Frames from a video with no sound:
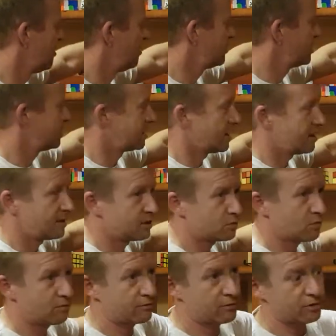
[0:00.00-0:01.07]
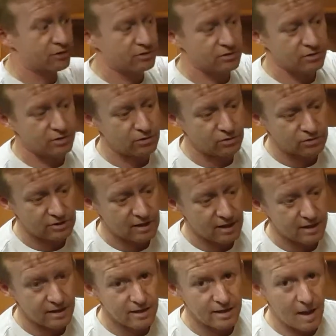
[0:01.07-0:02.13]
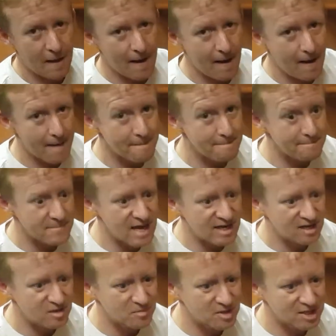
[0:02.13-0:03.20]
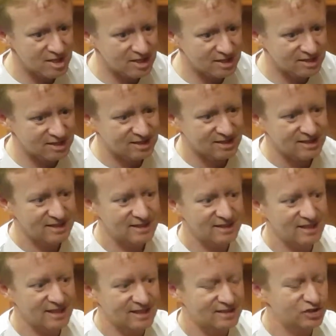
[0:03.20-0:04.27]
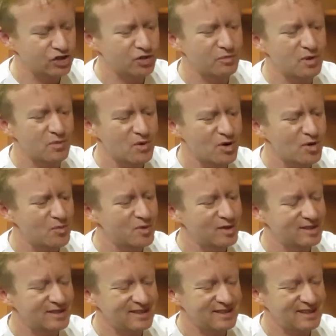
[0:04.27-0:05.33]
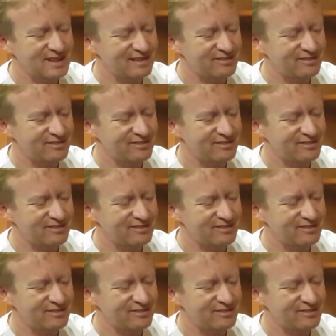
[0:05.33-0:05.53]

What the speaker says: I did get this one first. I got to the megaminx. Yeah, it took me a while, but in